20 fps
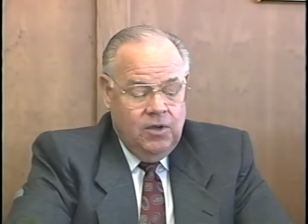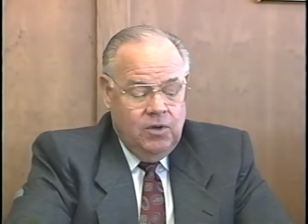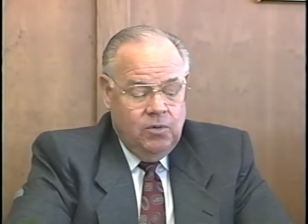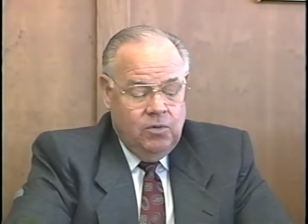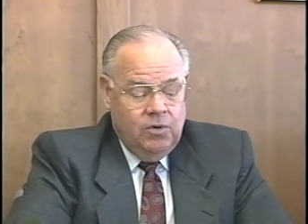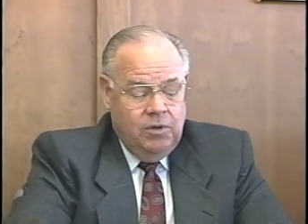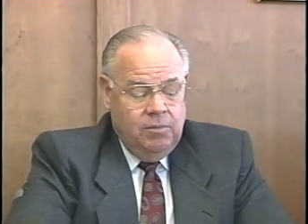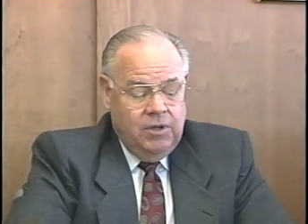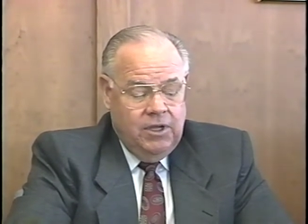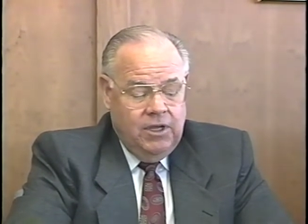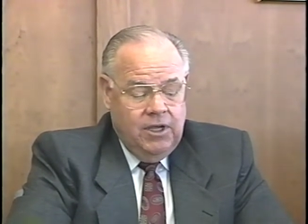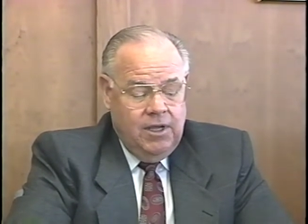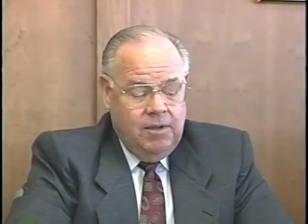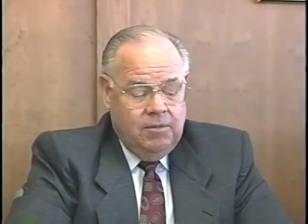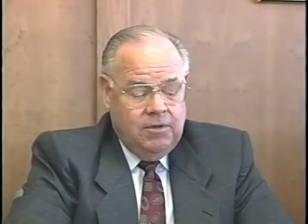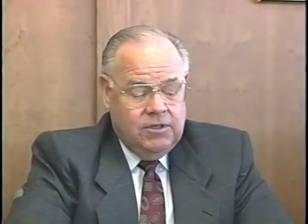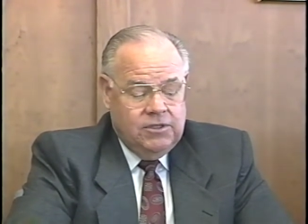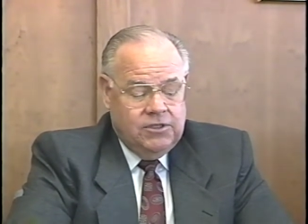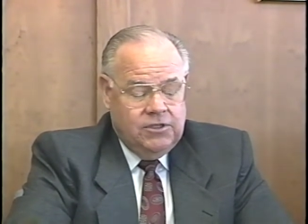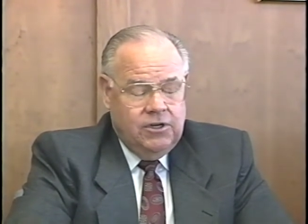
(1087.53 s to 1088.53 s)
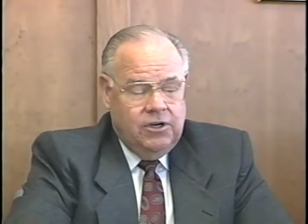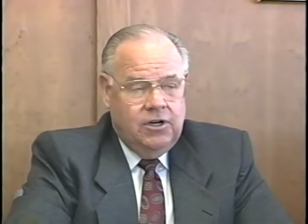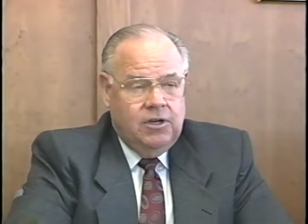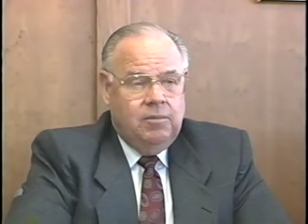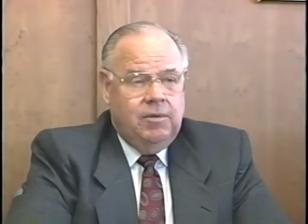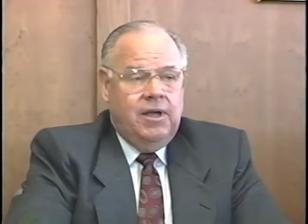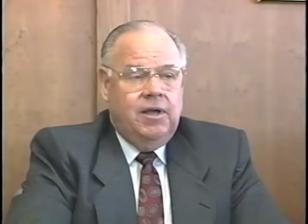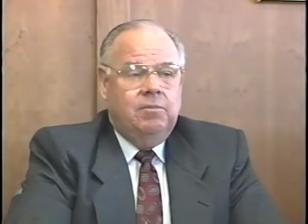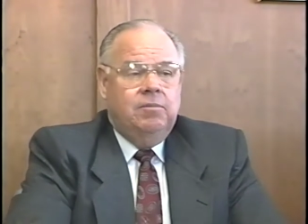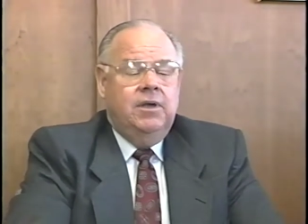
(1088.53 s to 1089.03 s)
we became concerned
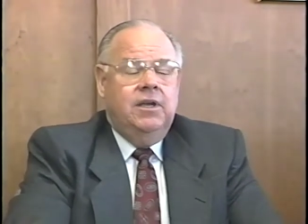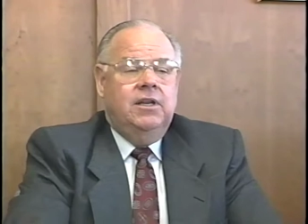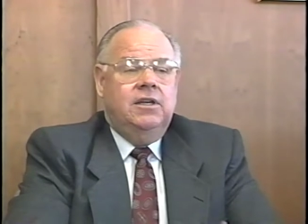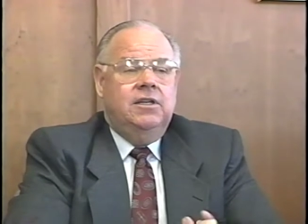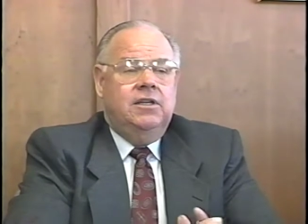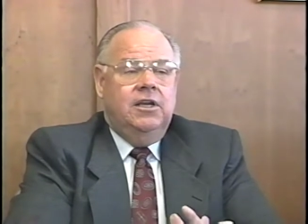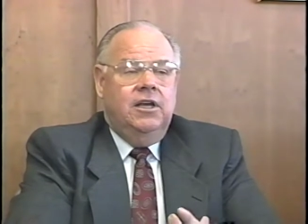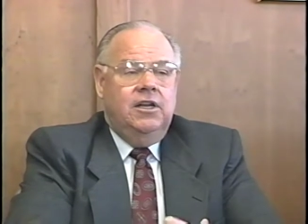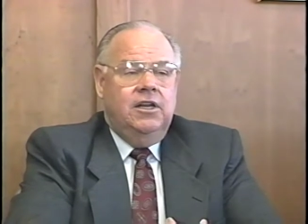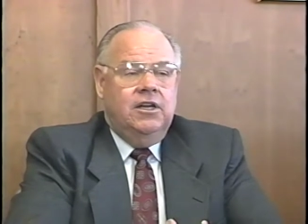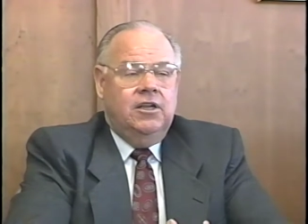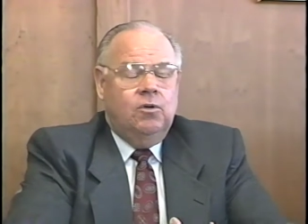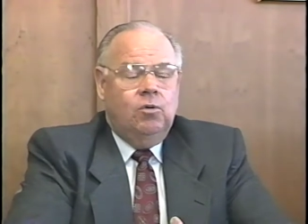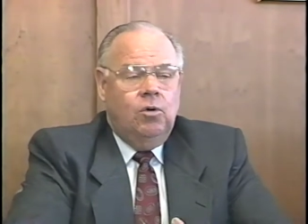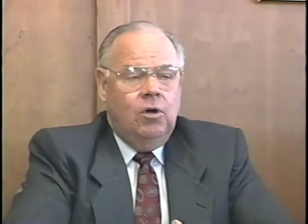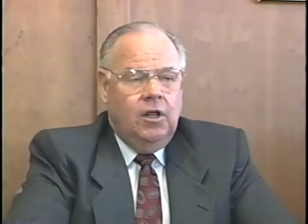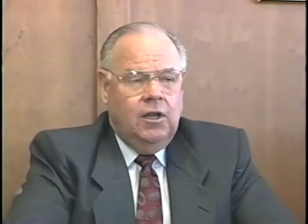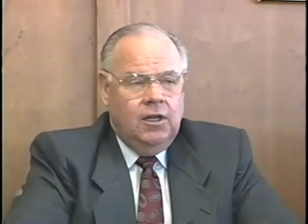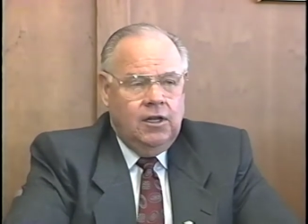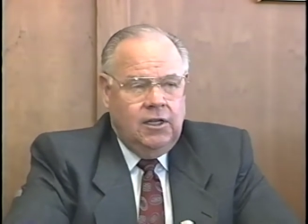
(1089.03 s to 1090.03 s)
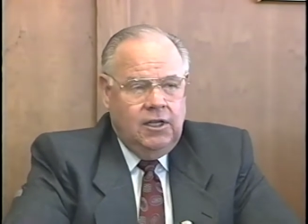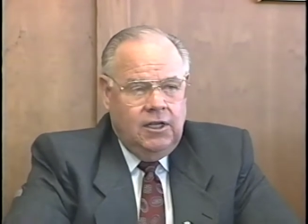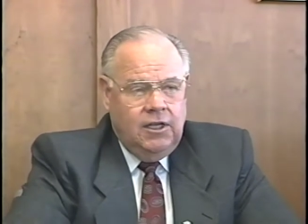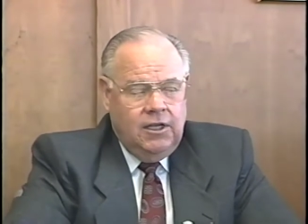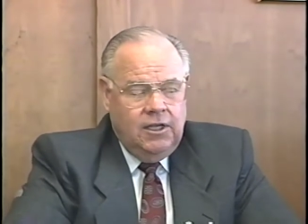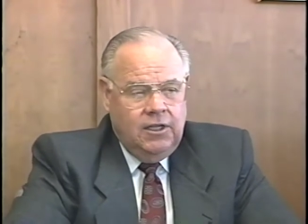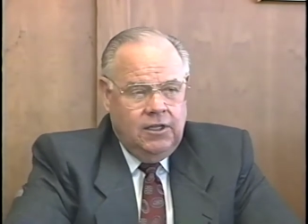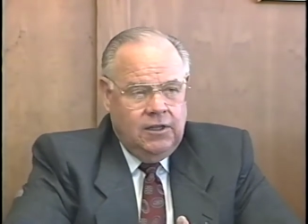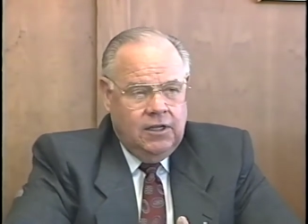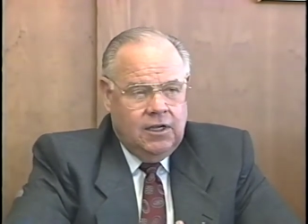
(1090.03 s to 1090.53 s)
about maintaining
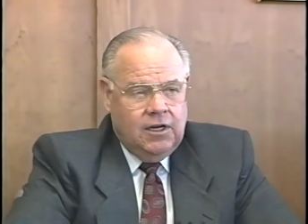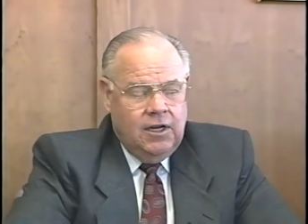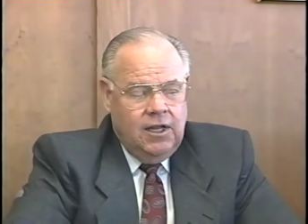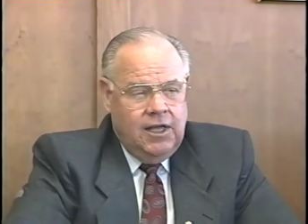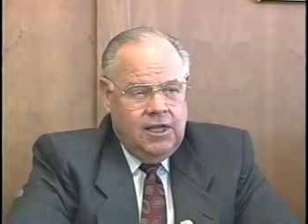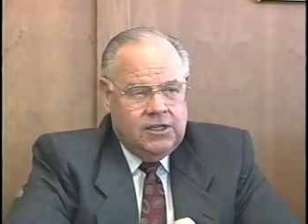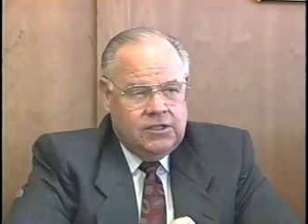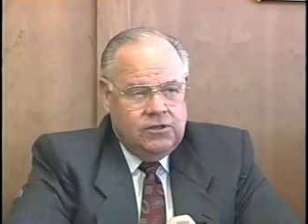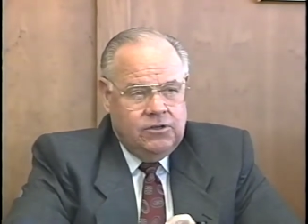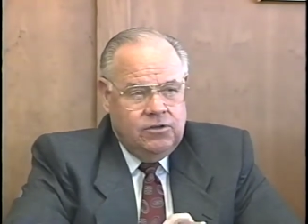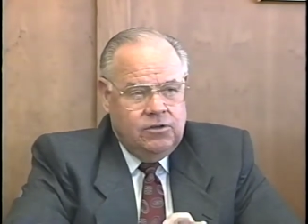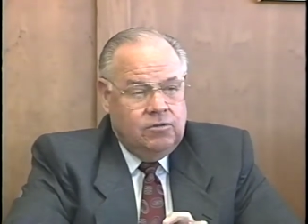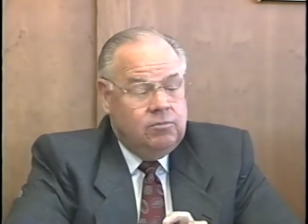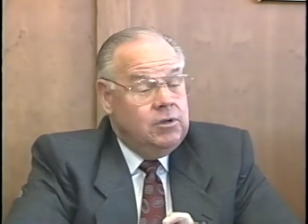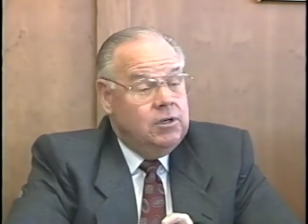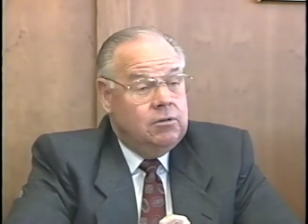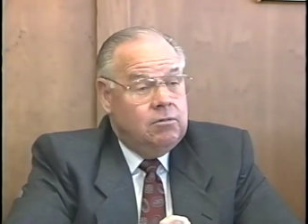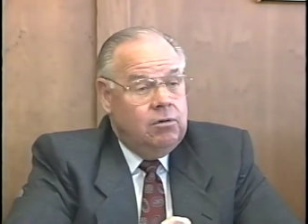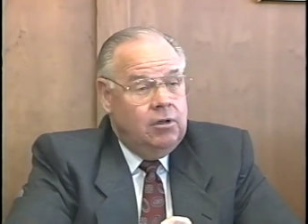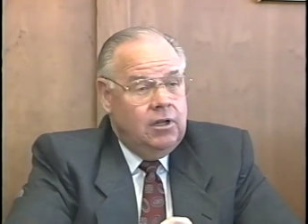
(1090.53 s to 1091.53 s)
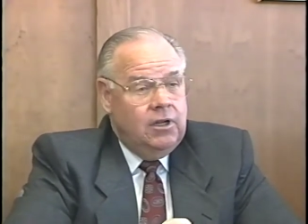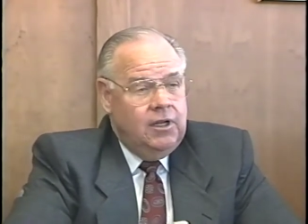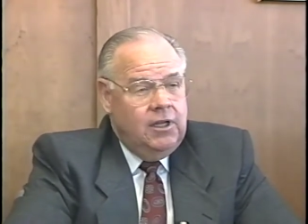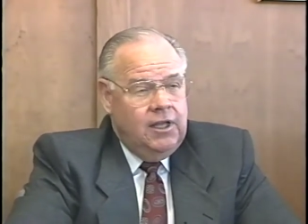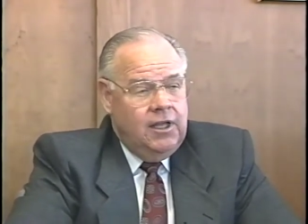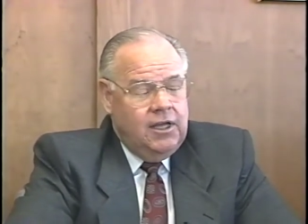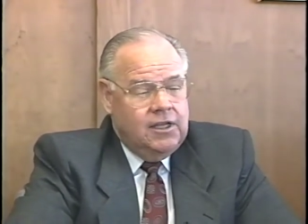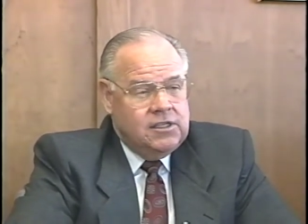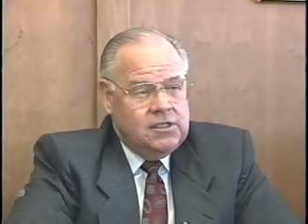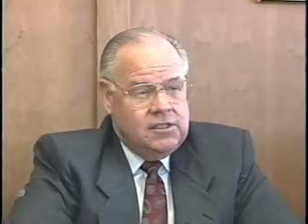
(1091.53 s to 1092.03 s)
quality in the classroom and quality
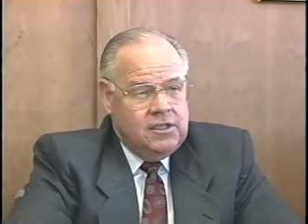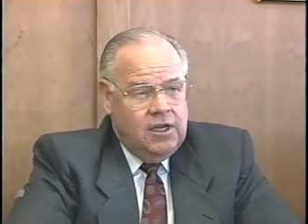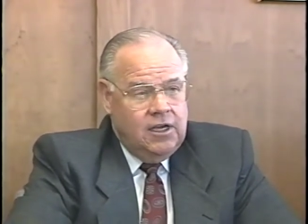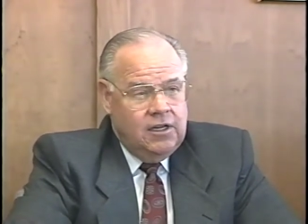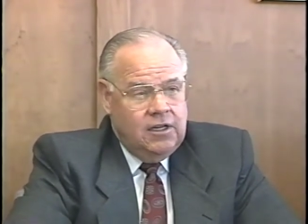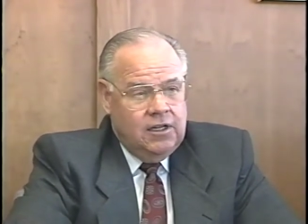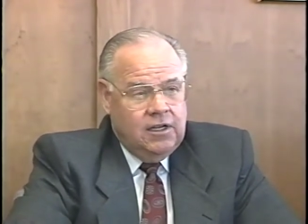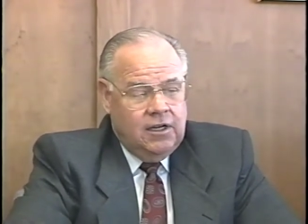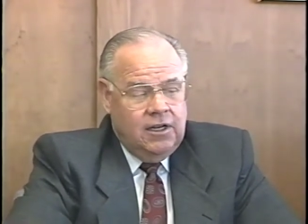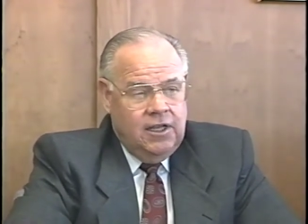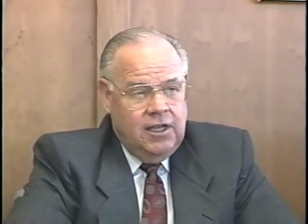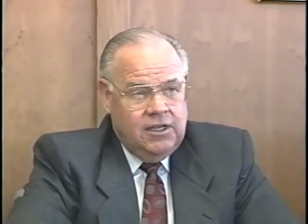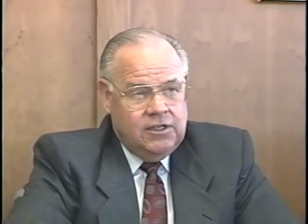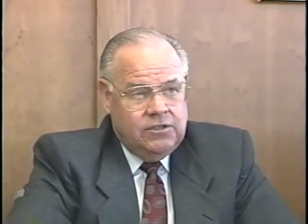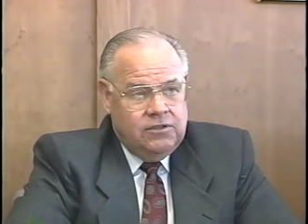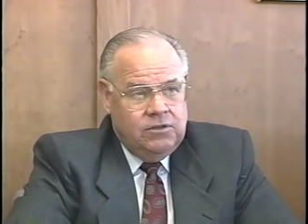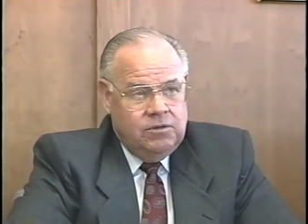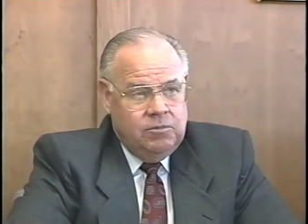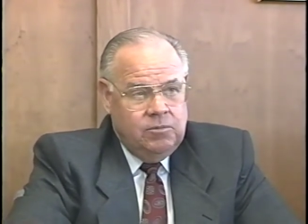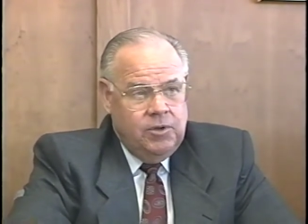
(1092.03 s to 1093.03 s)
outside of the classroom.